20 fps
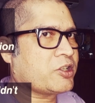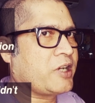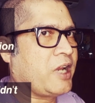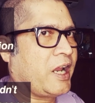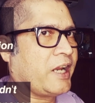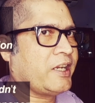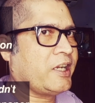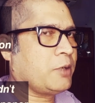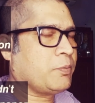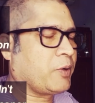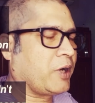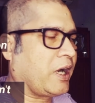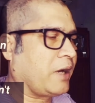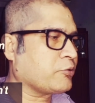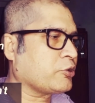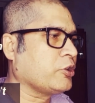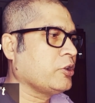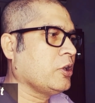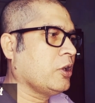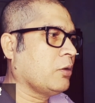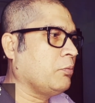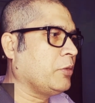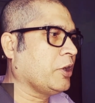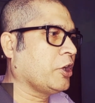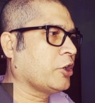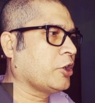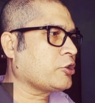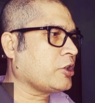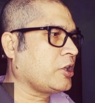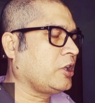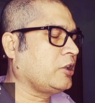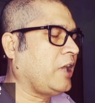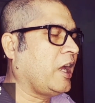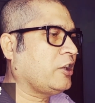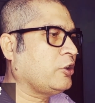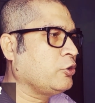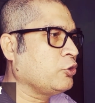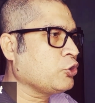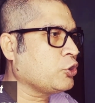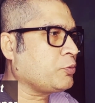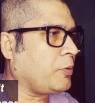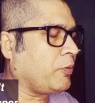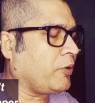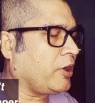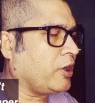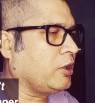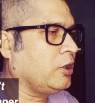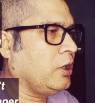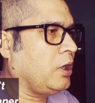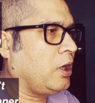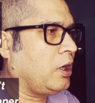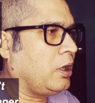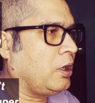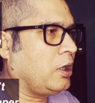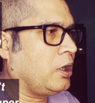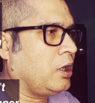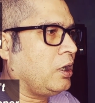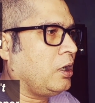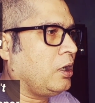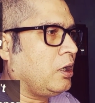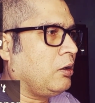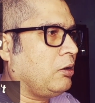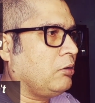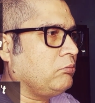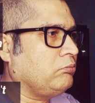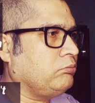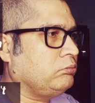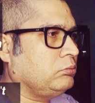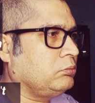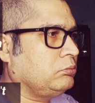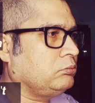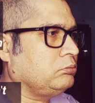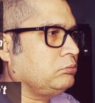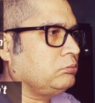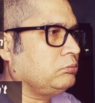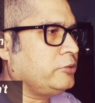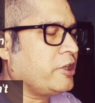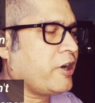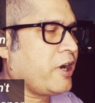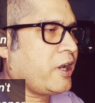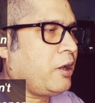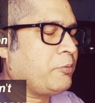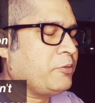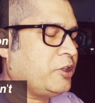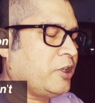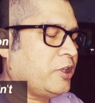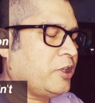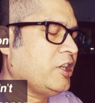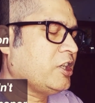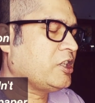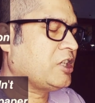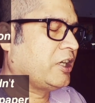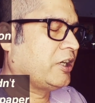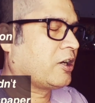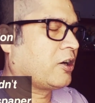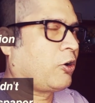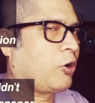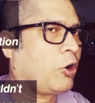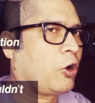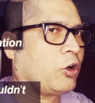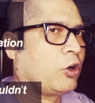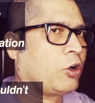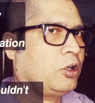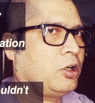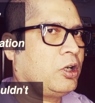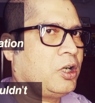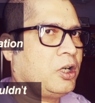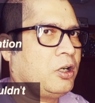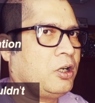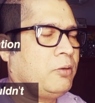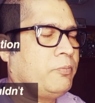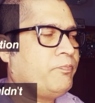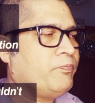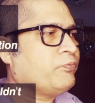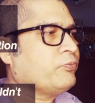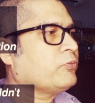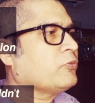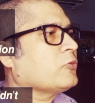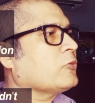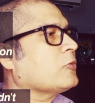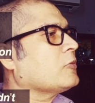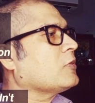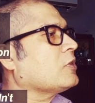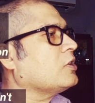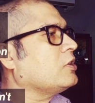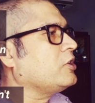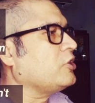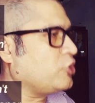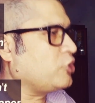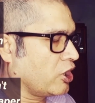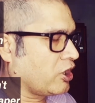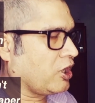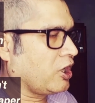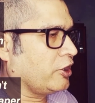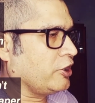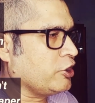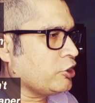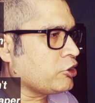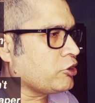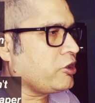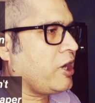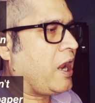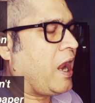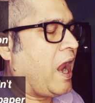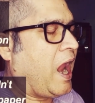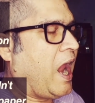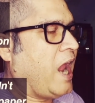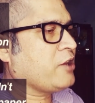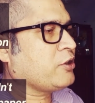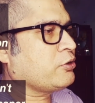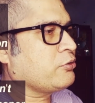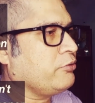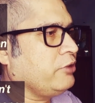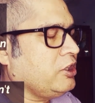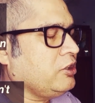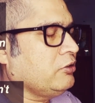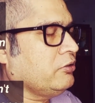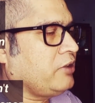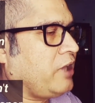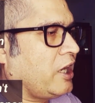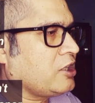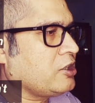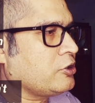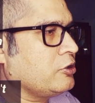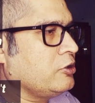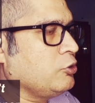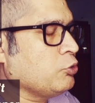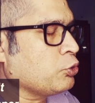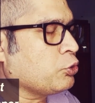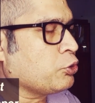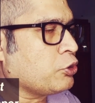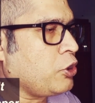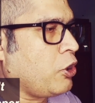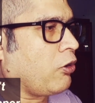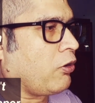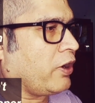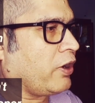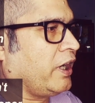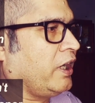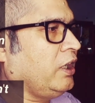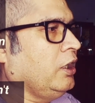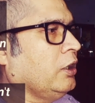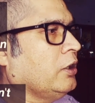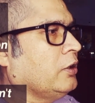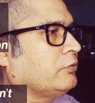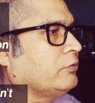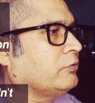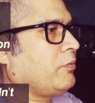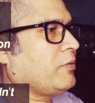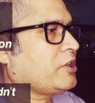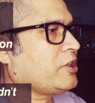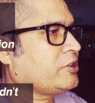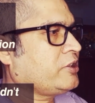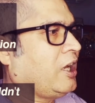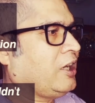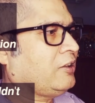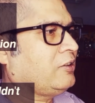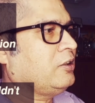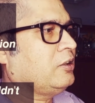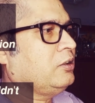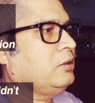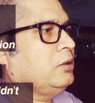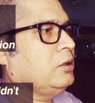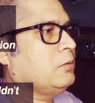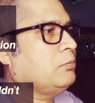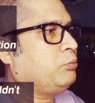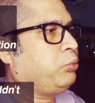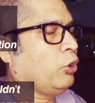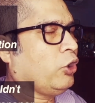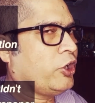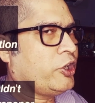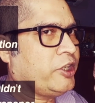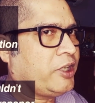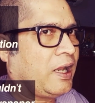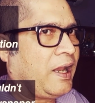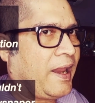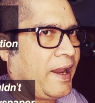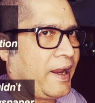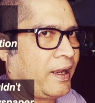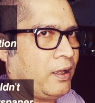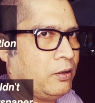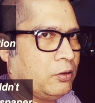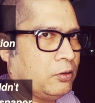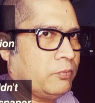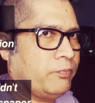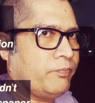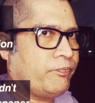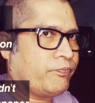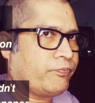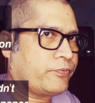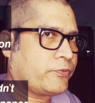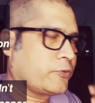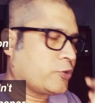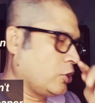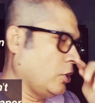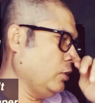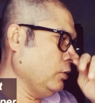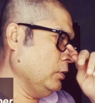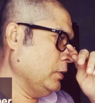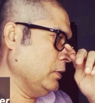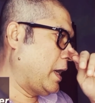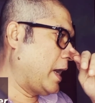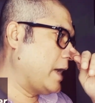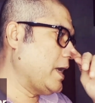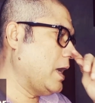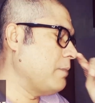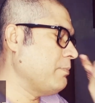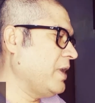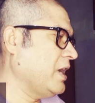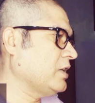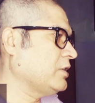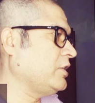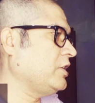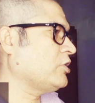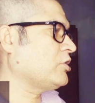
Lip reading: misguided perhaps, because that newspaper, the editor or the journalist has written that news story from a certain political angle. So I have made